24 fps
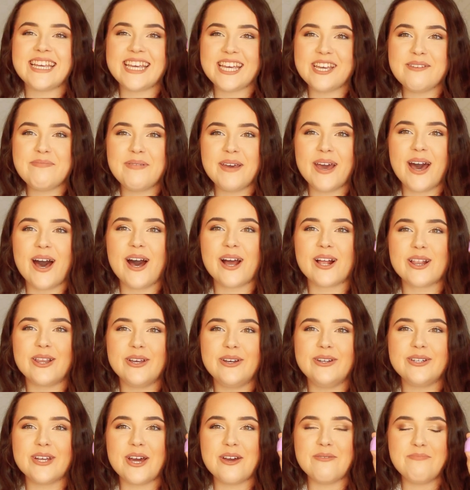TBR
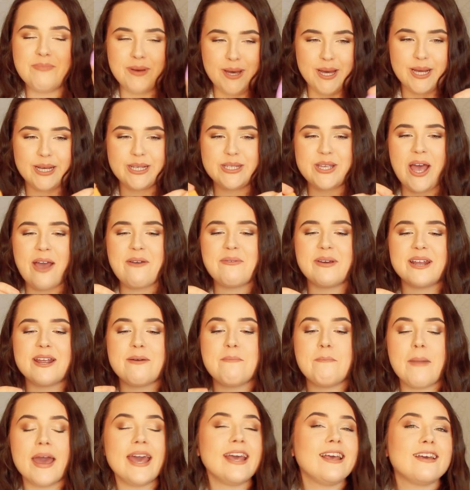Cluedo books. So I'm going
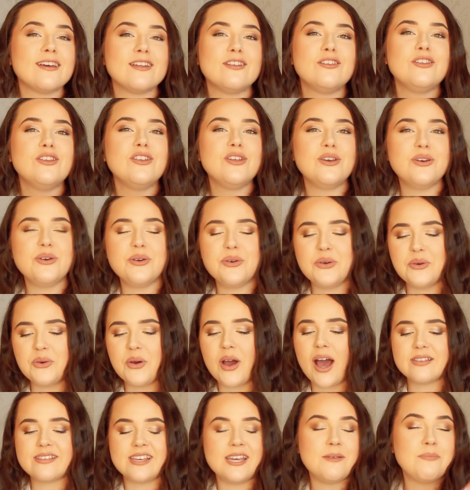to make new
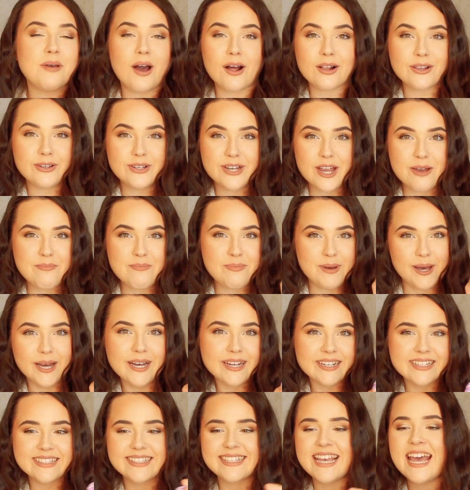TBR Cluedo
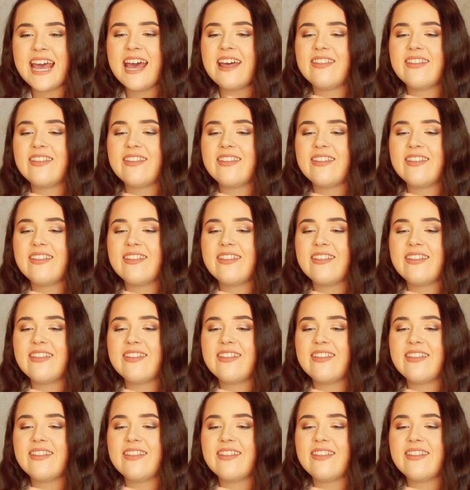books.